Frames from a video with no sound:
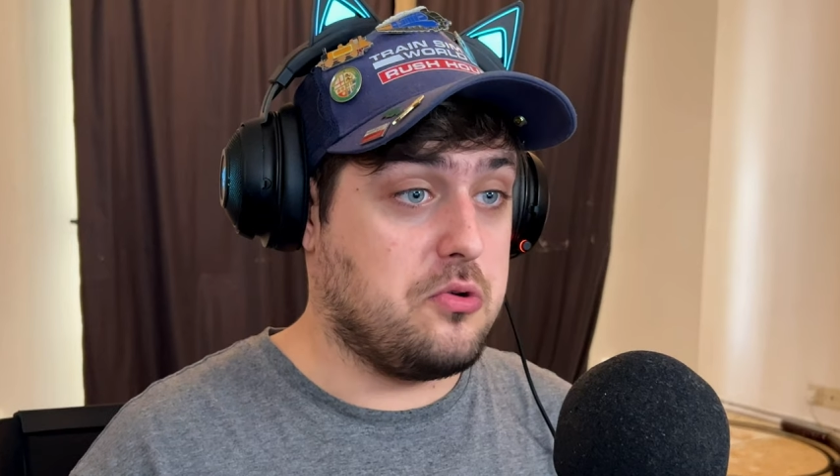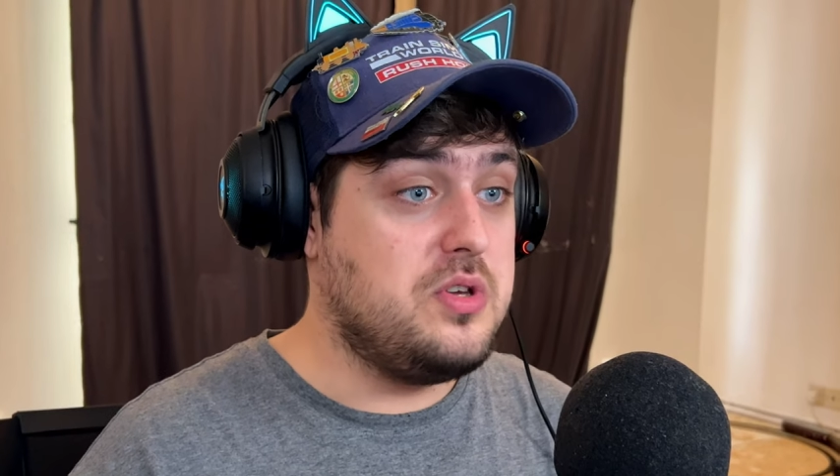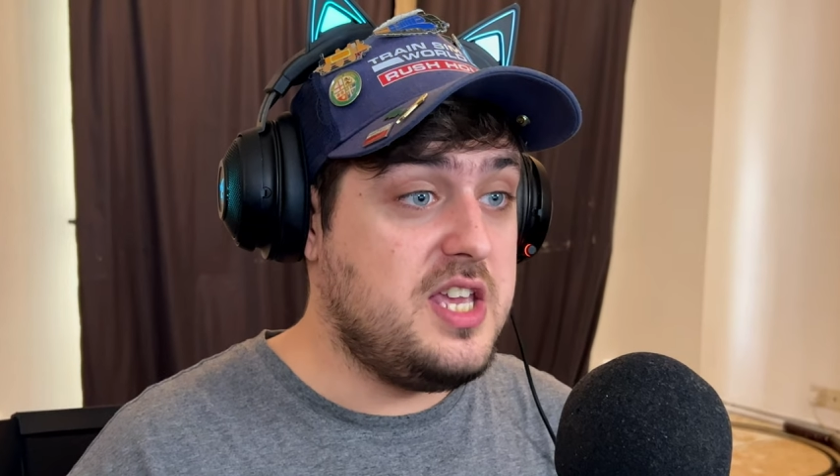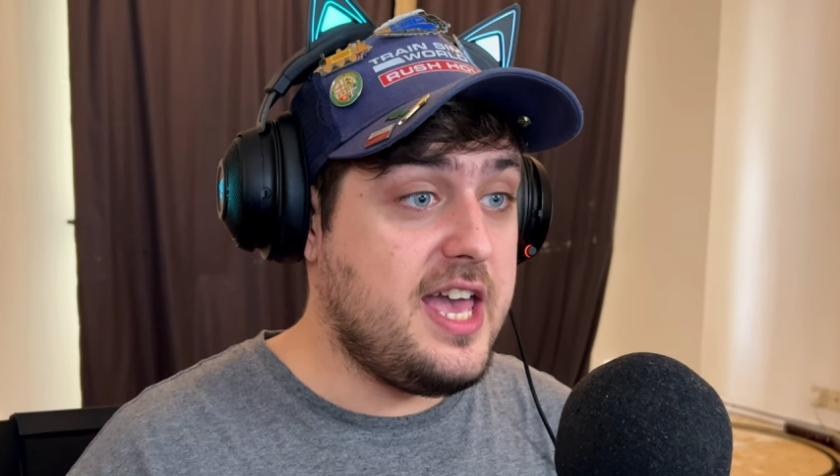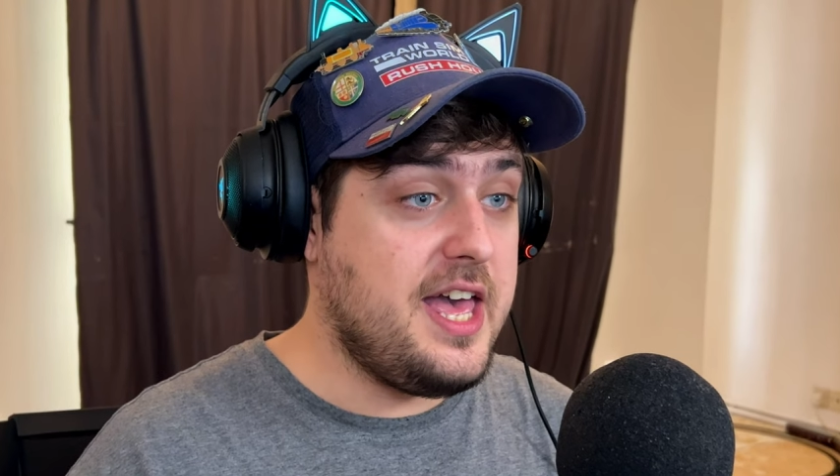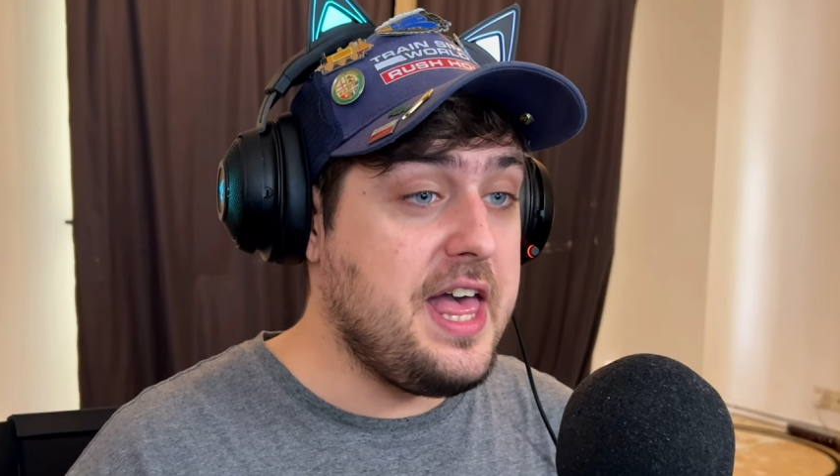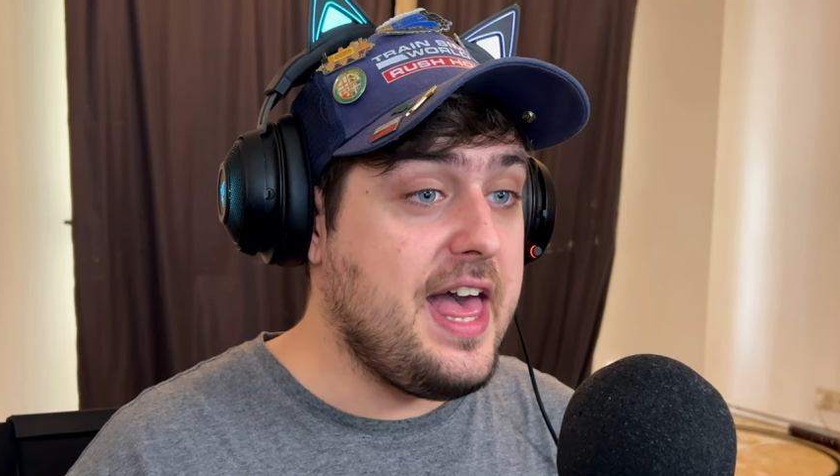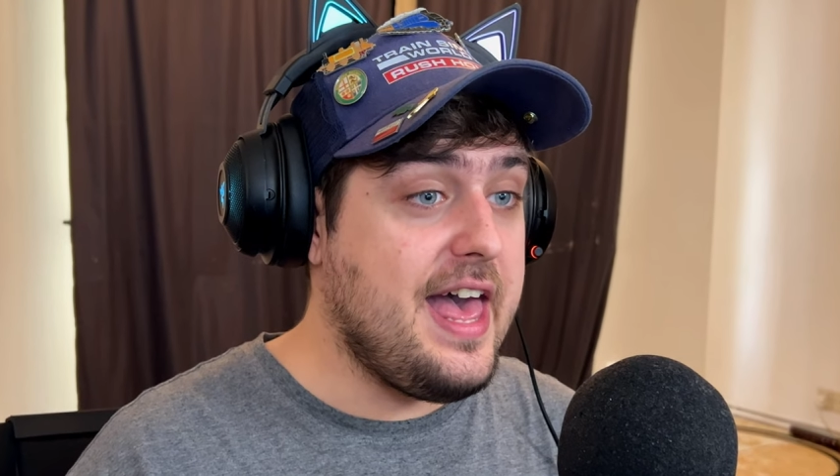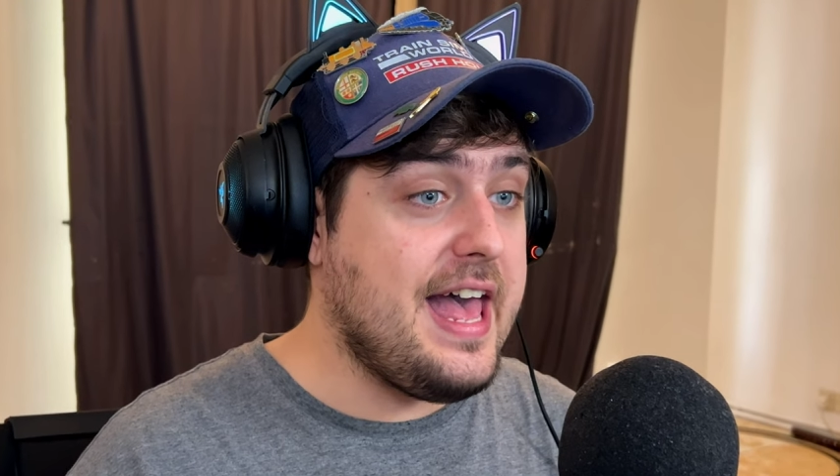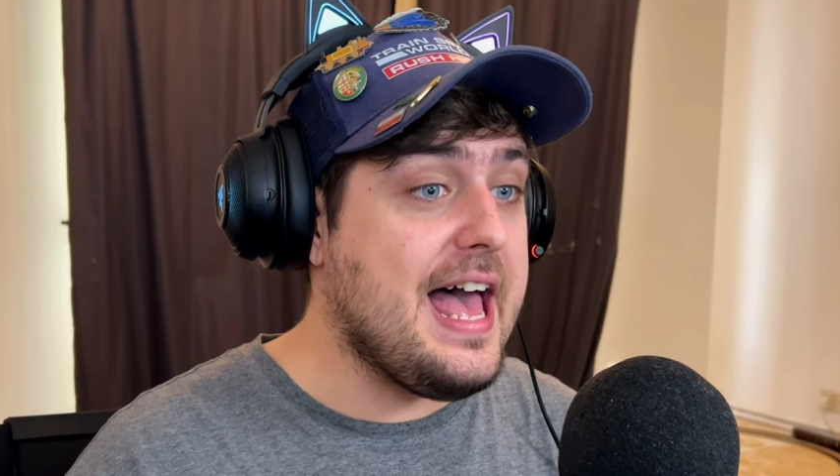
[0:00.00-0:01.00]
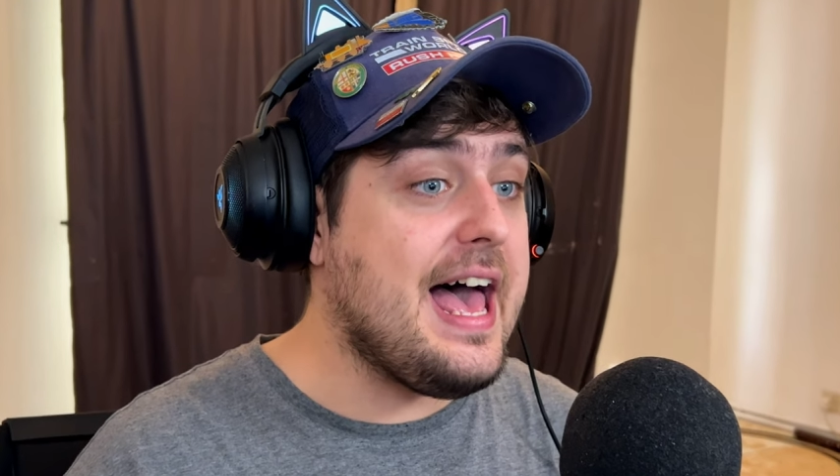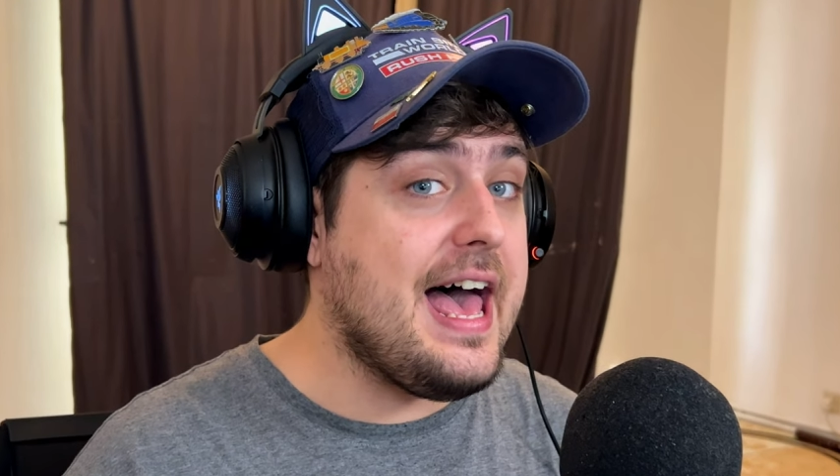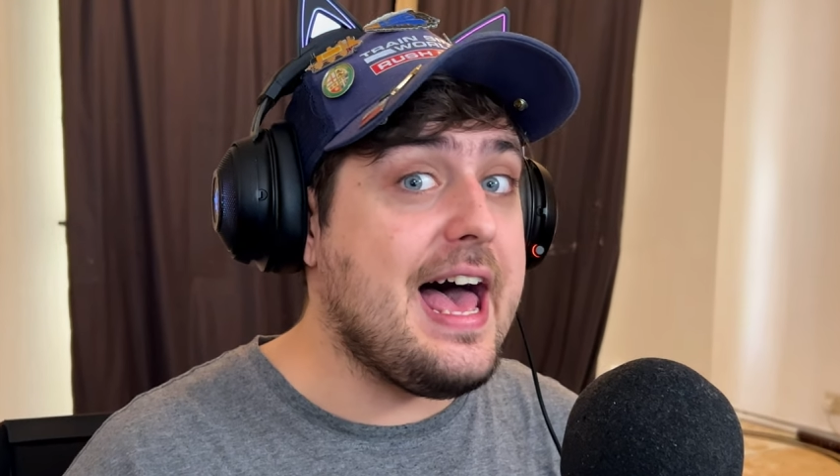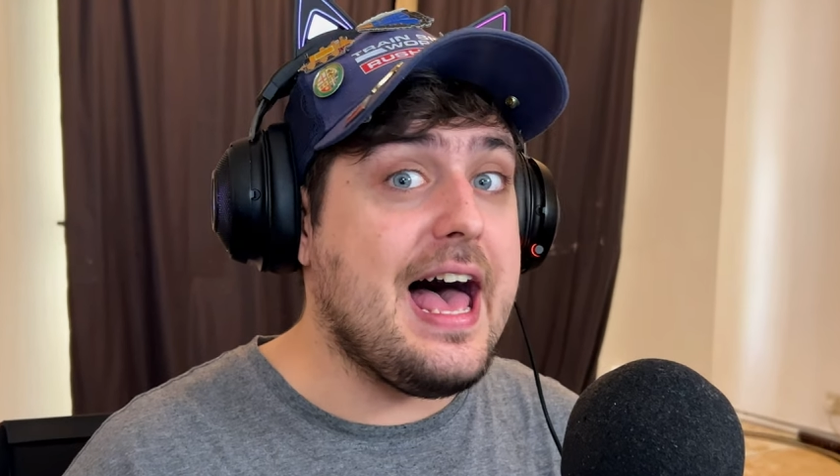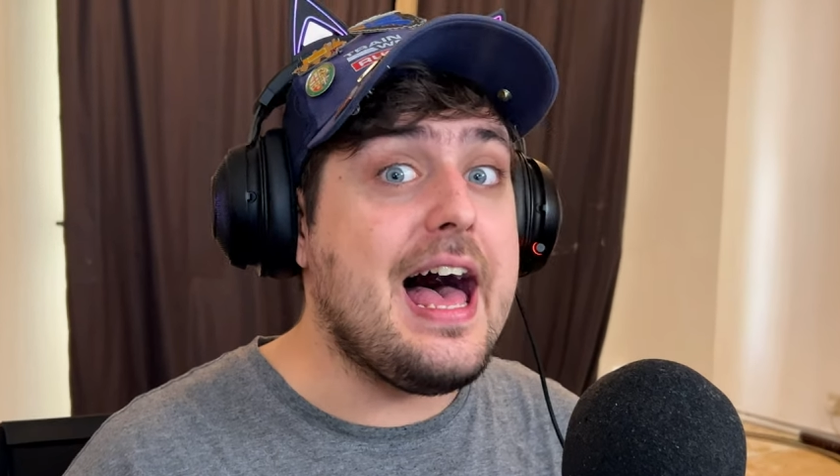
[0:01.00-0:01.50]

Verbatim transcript: Yeah!